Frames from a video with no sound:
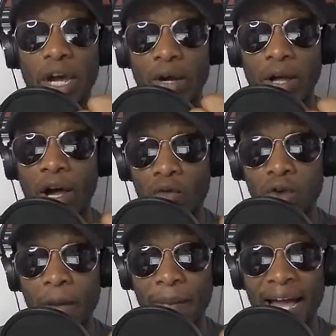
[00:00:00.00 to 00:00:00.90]
going a
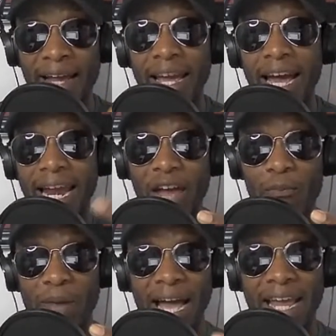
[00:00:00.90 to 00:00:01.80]
right back, a
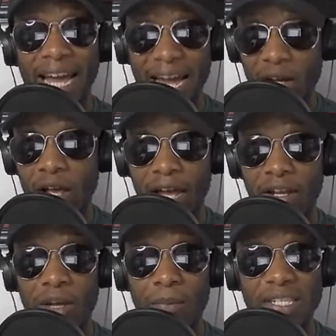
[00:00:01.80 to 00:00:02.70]
left back, and
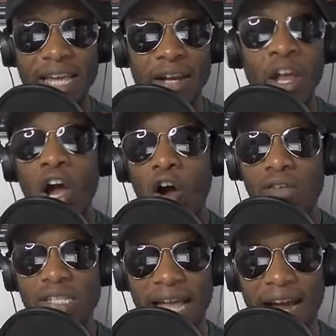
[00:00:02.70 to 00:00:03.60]
a number 10.
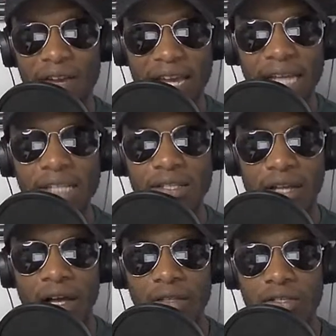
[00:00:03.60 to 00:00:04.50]
Obviously, Harry Kane
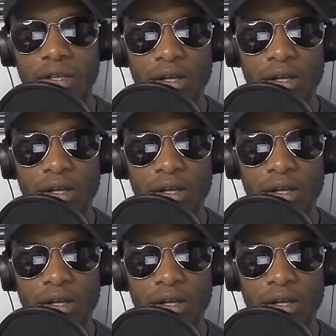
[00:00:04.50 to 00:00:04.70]
starts.